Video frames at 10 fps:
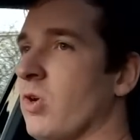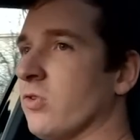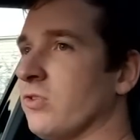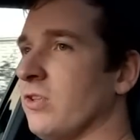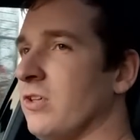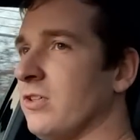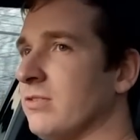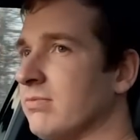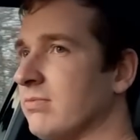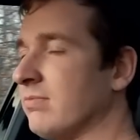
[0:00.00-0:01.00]
not
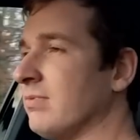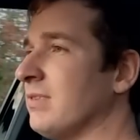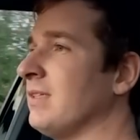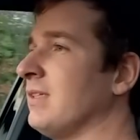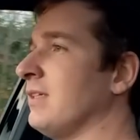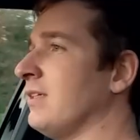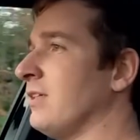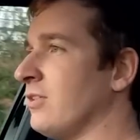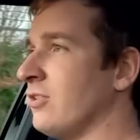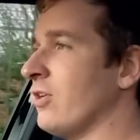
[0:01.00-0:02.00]
slow,
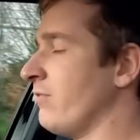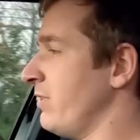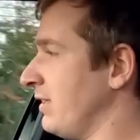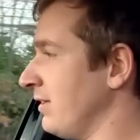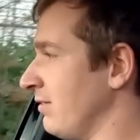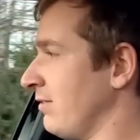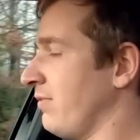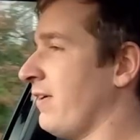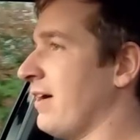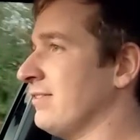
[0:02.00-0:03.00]
not
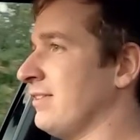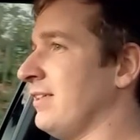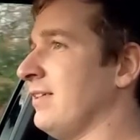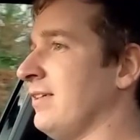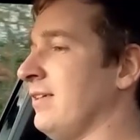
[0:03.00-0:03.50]
ridiculously fast.